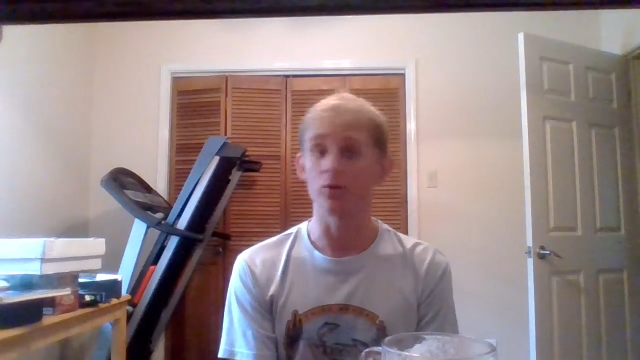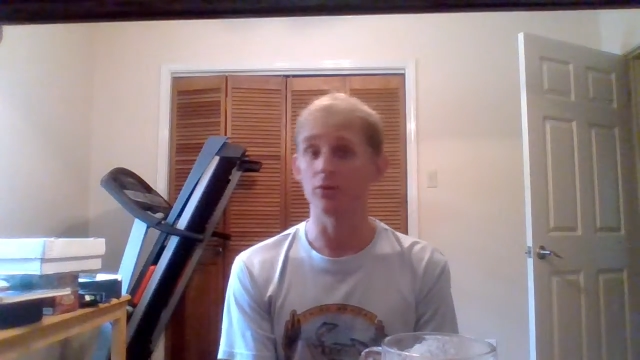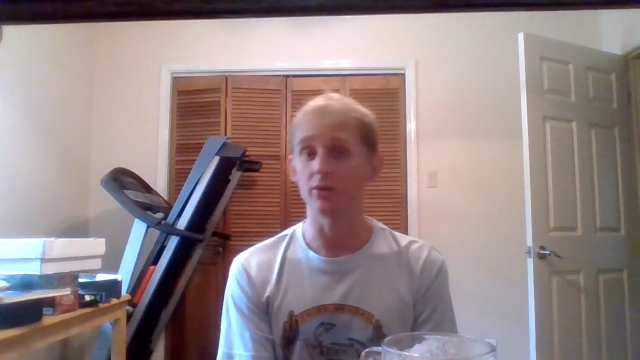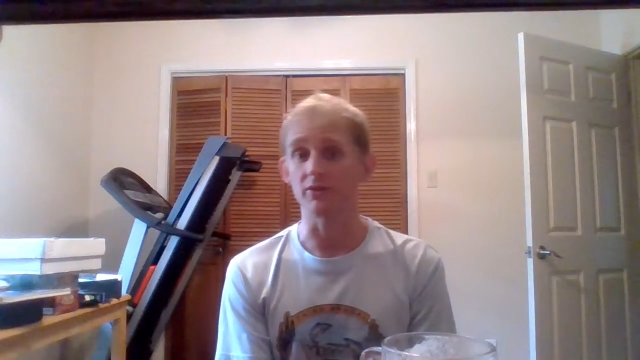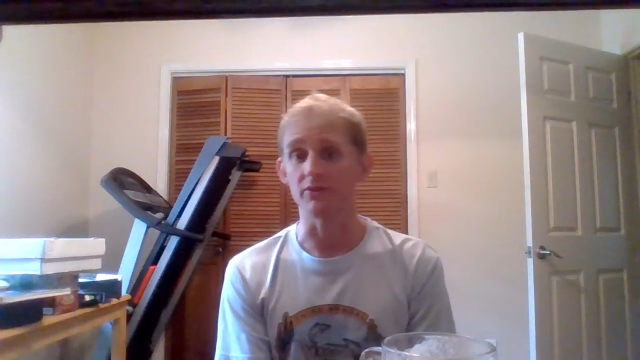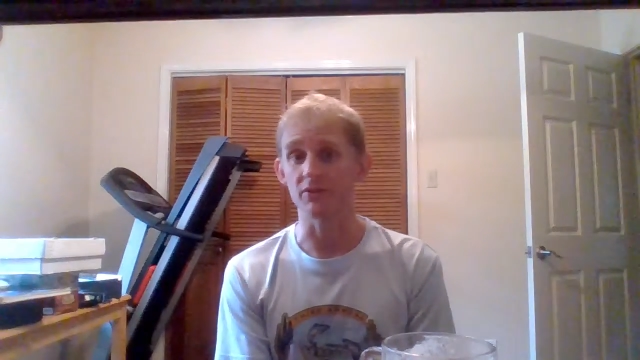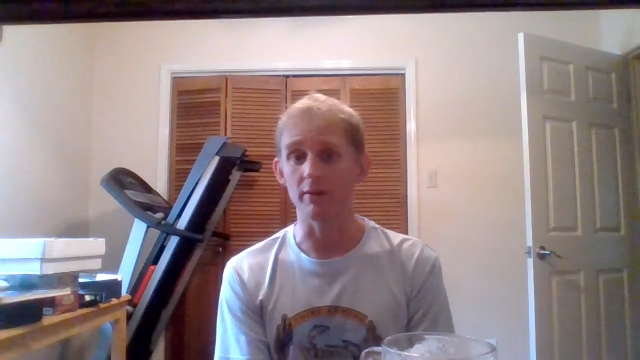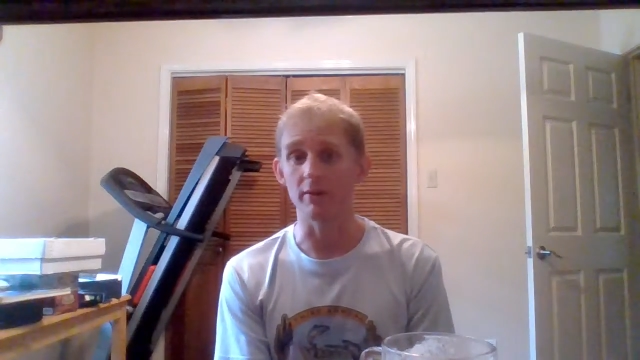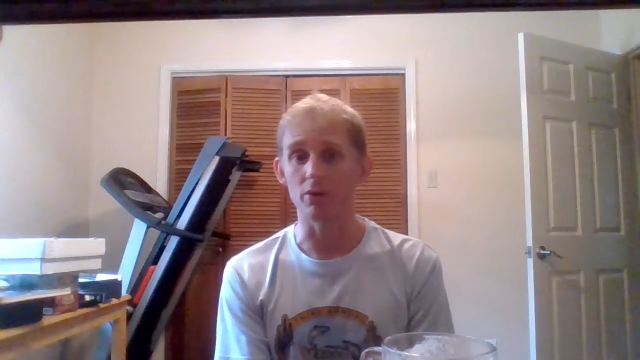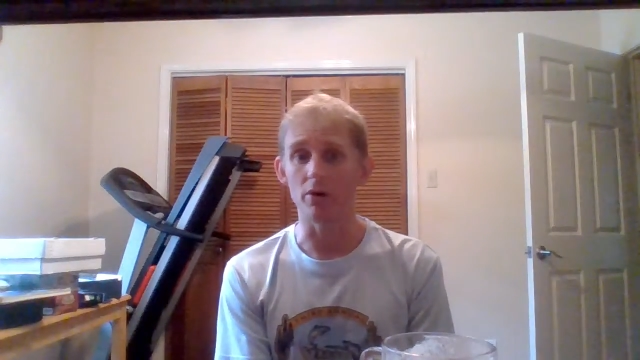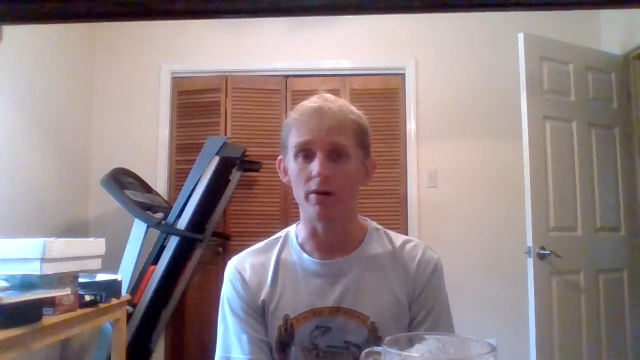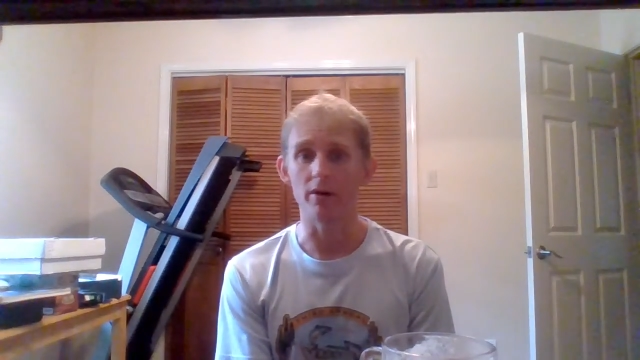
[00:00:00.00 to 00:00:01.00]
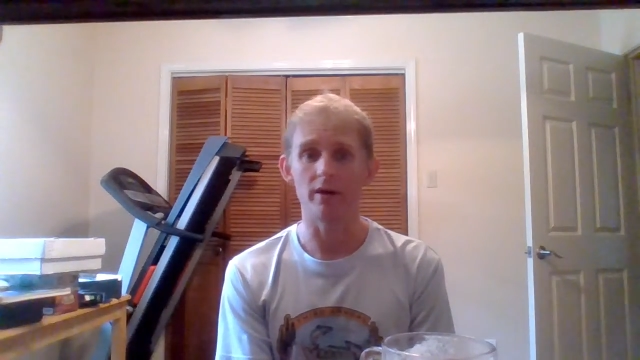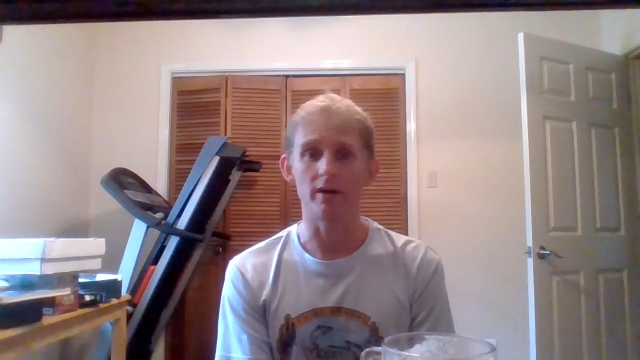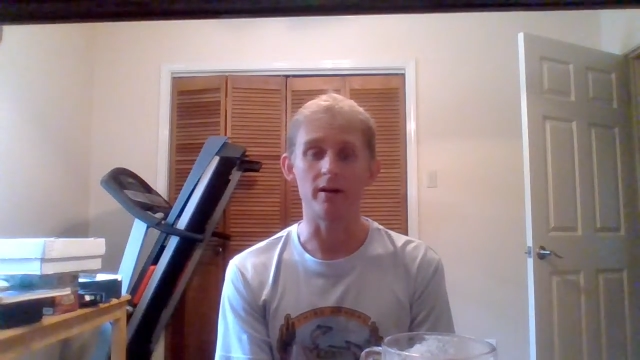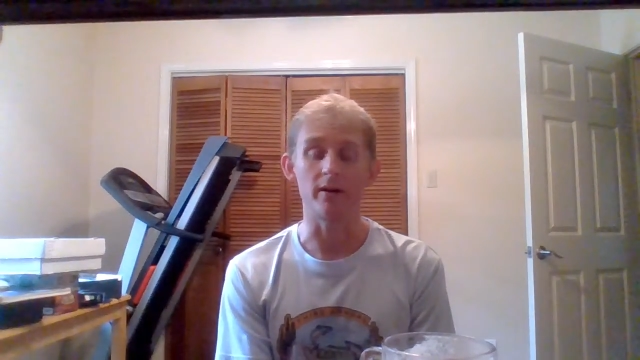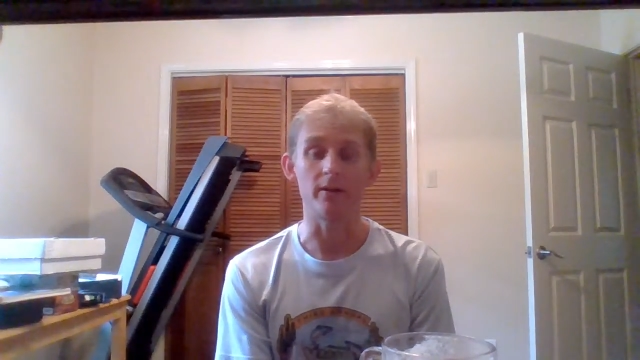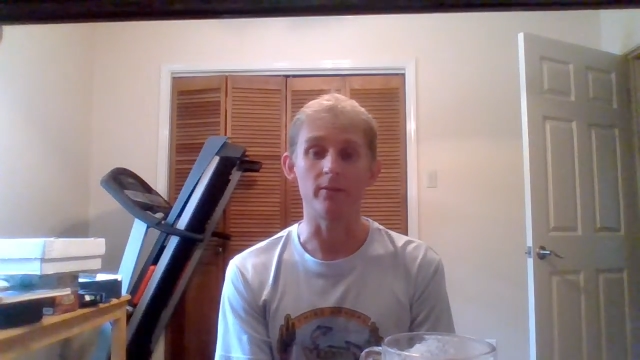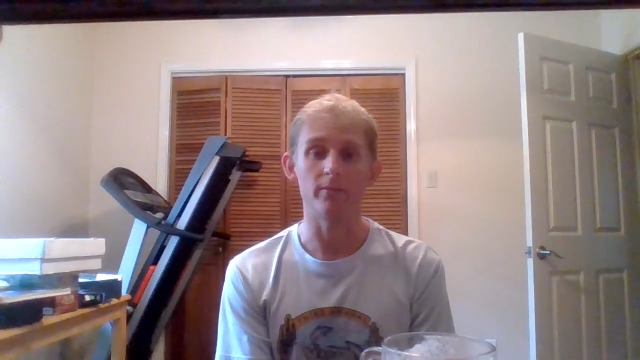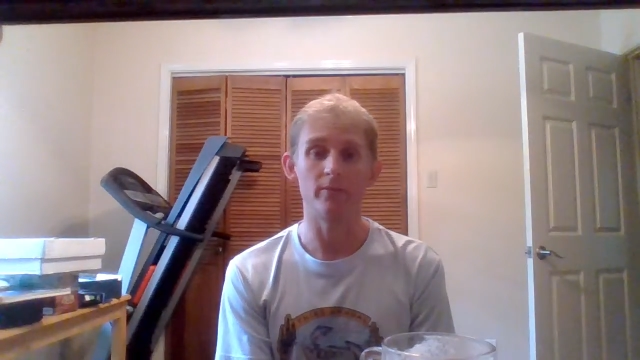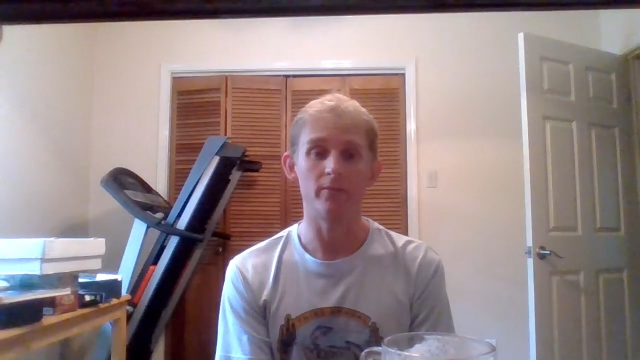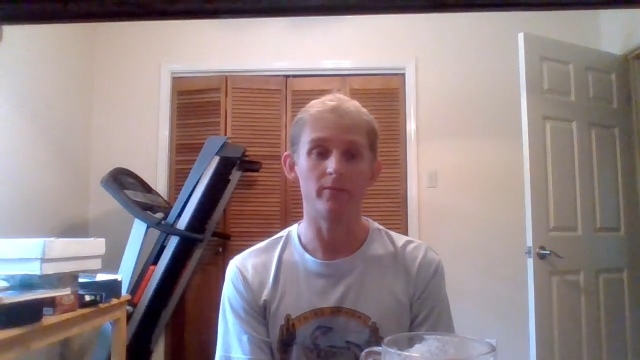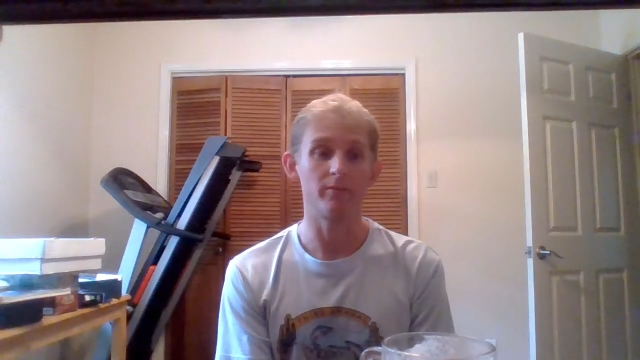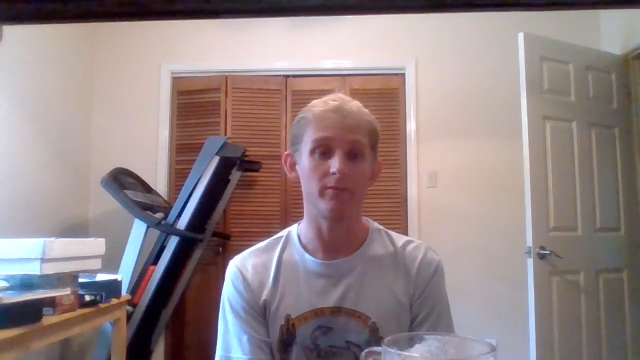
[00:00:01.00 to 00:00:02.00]
the risk of sunburn.
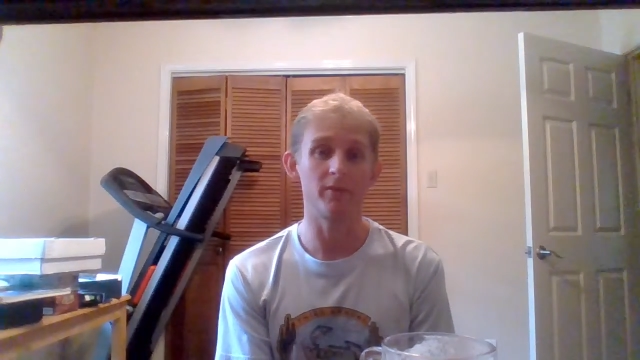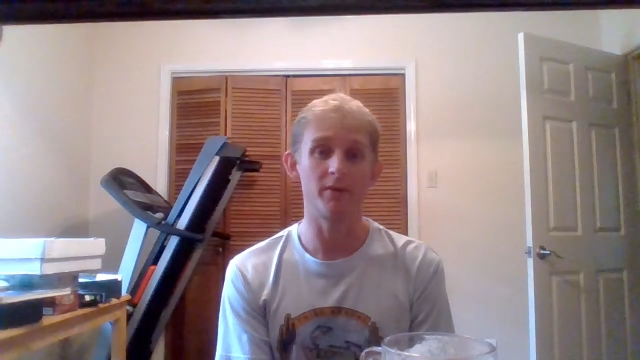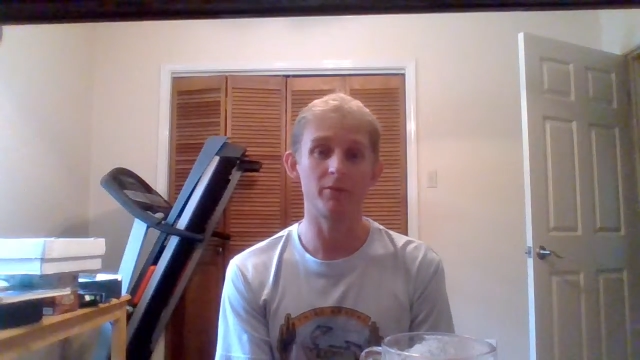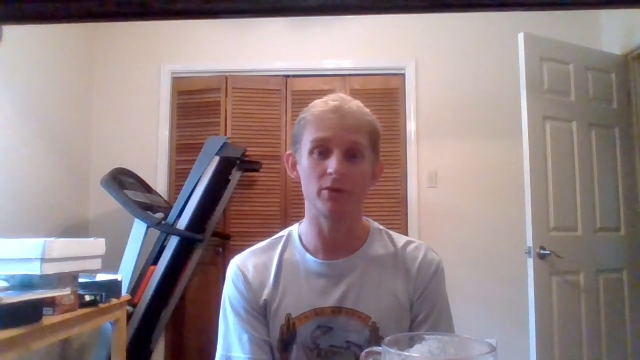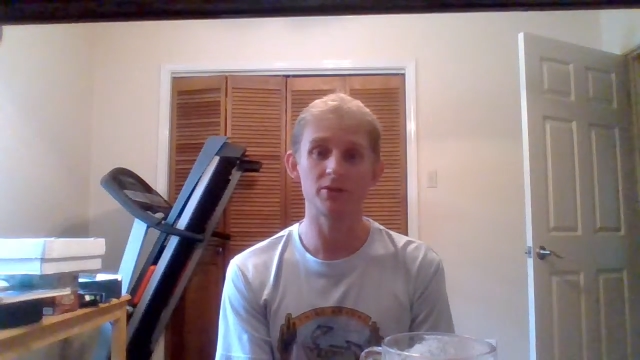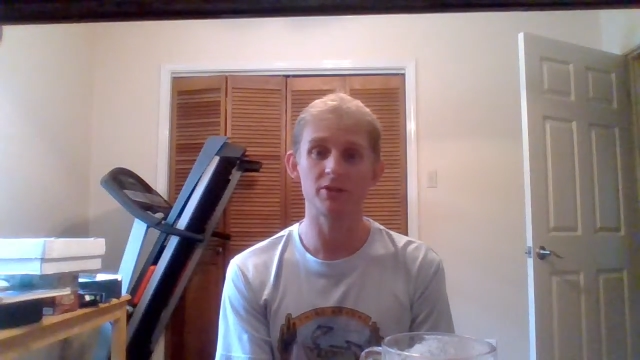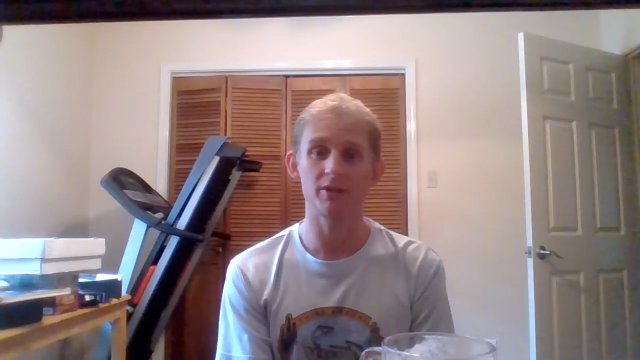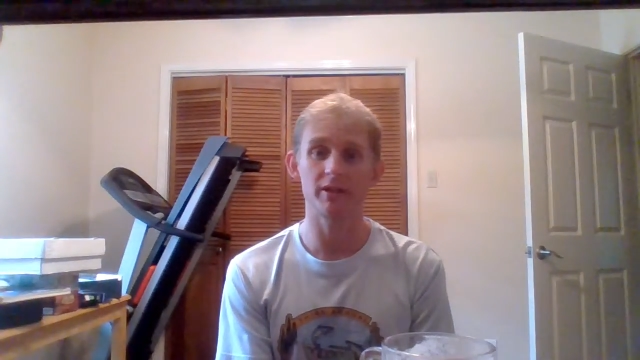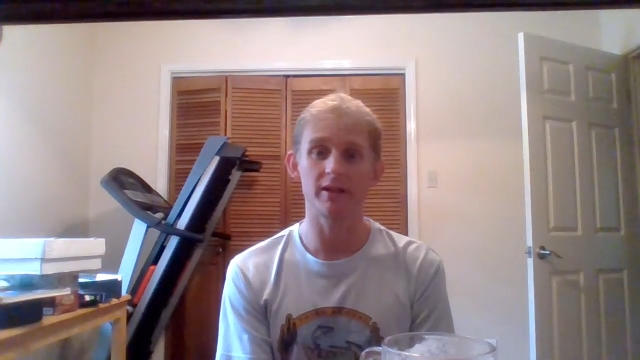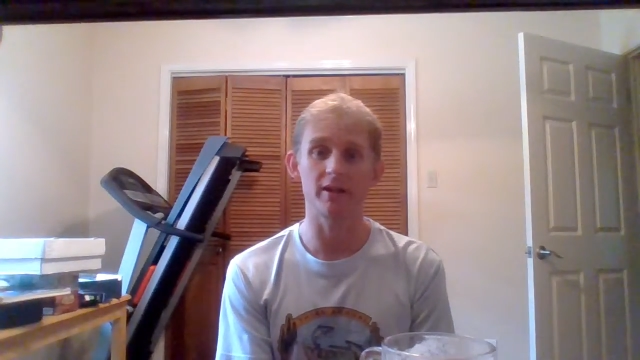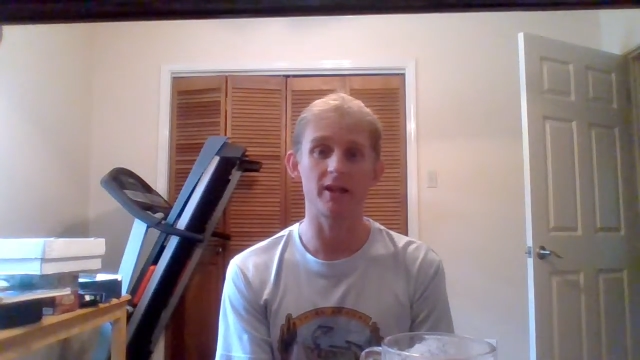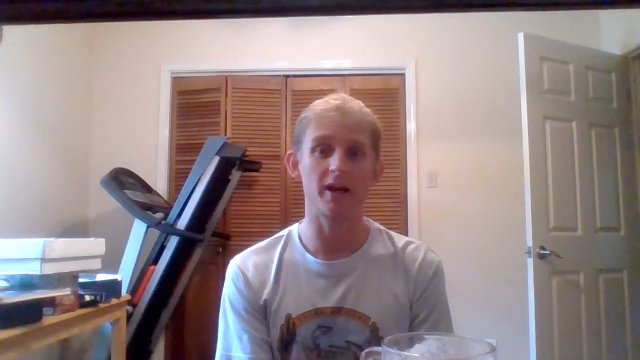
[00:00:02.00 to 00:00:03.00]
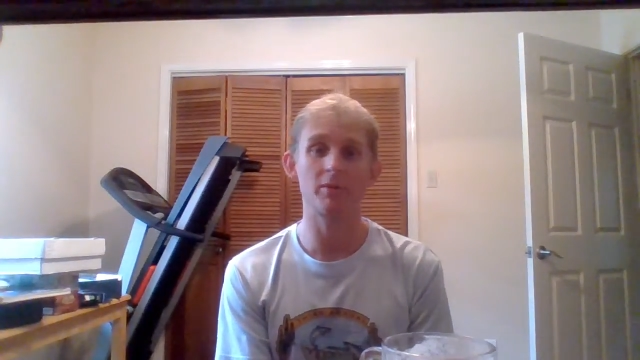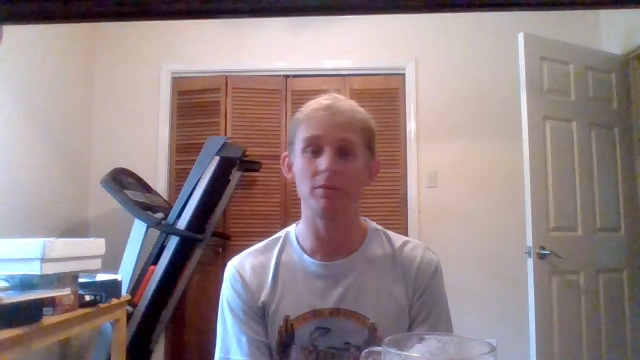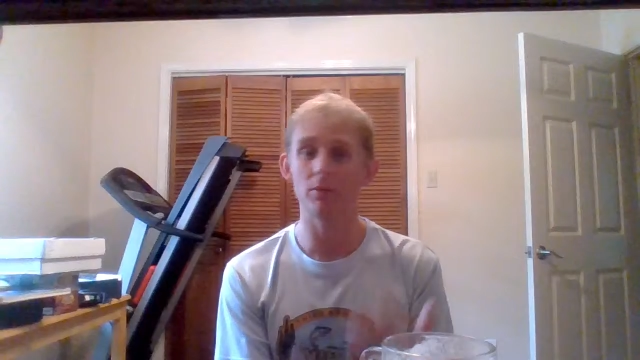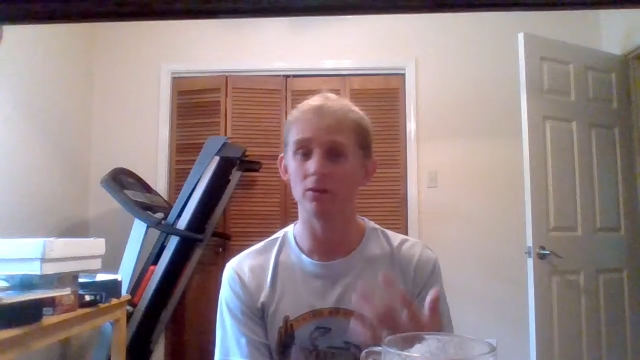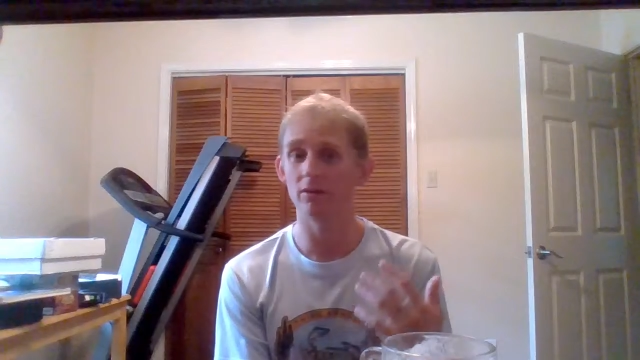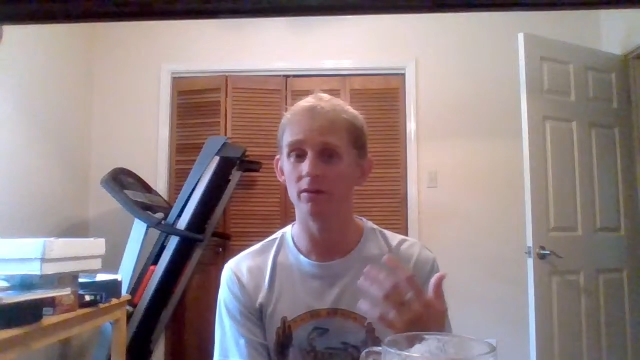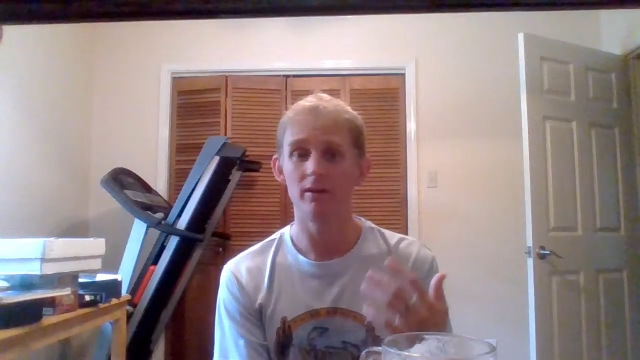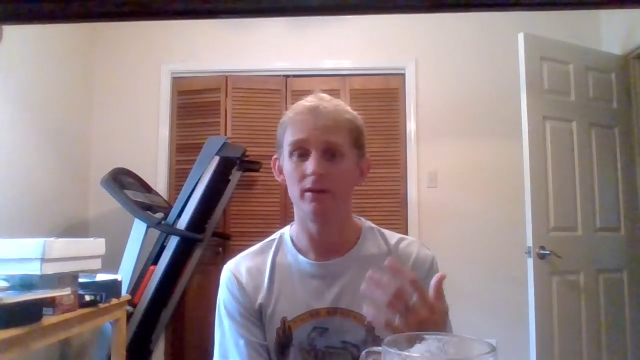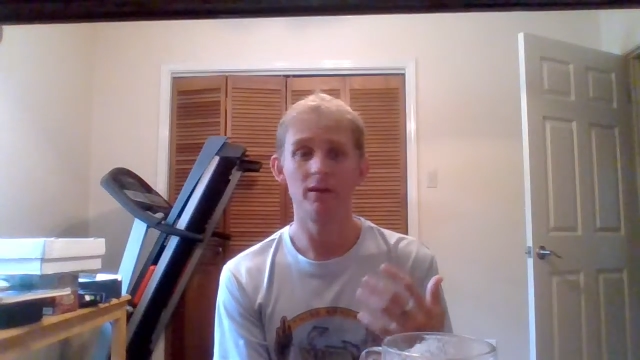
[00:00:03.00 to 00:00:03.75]
Me personally, a lot of people